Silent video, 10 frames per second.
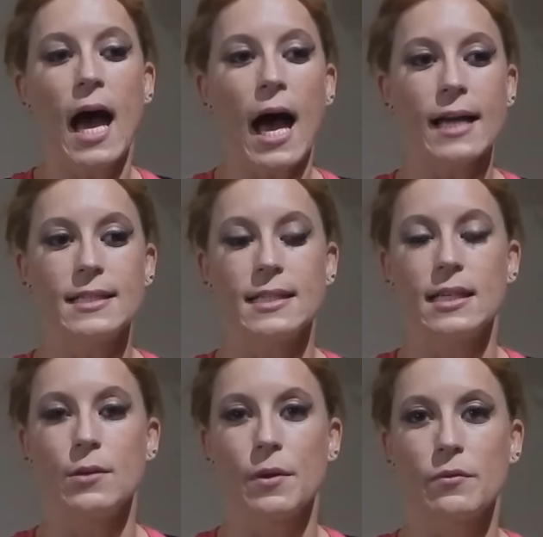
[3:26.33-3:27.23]

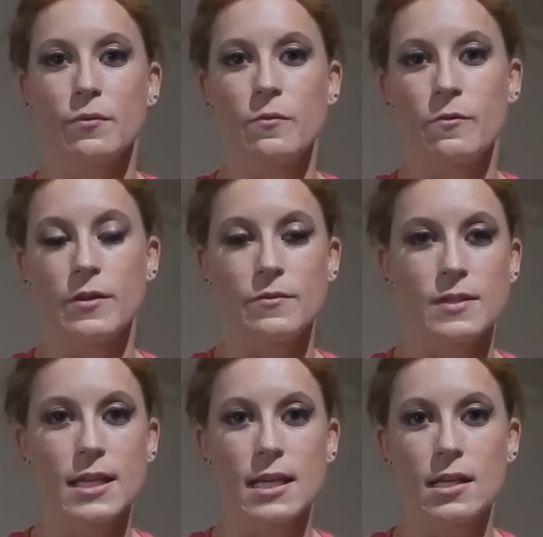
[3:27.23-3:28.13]
anywhere from
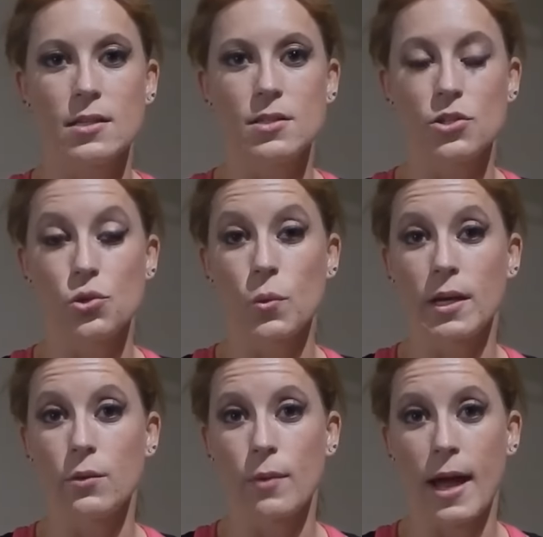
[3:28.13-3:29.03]
15 to
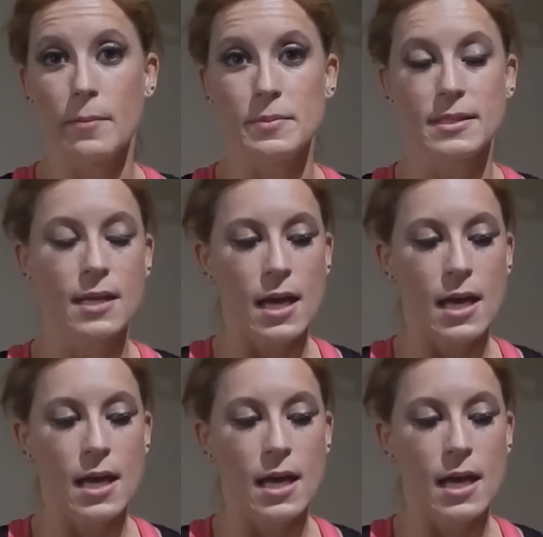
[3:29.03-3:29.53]
20 reps.